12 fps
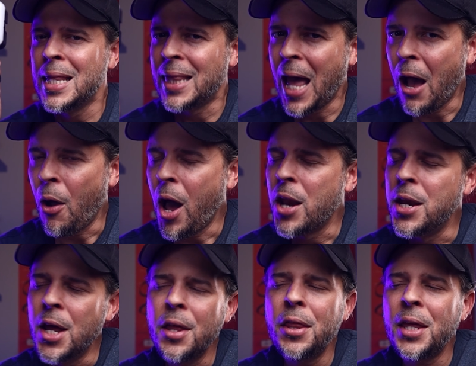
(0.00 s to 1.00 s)
Now,
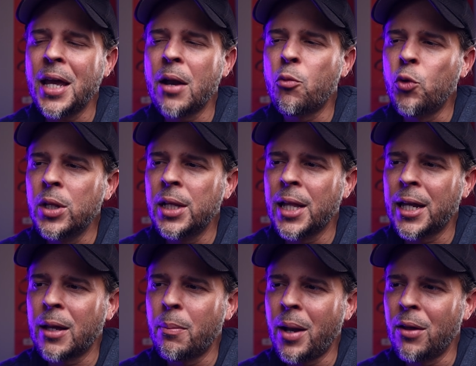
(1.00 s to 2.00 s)
another thing I really
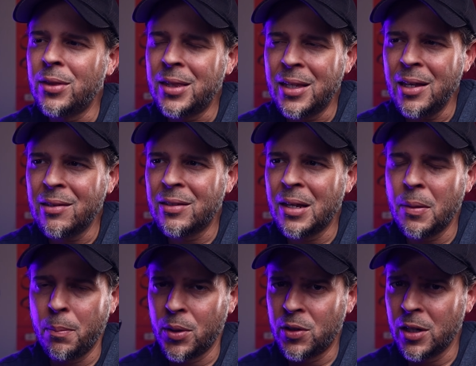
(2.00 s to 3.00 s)
like about this
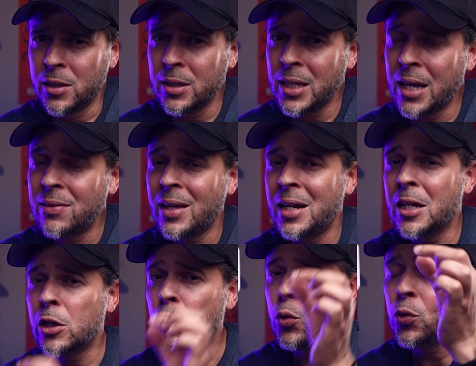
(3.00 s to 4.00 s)
particular light is that
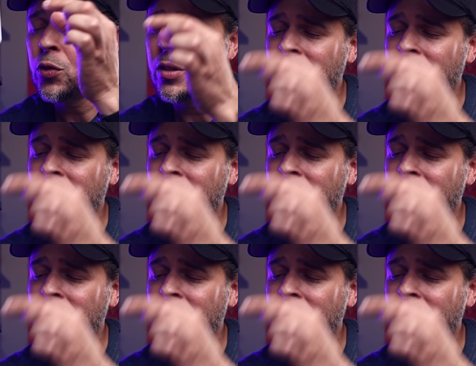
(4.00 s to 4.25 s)
includes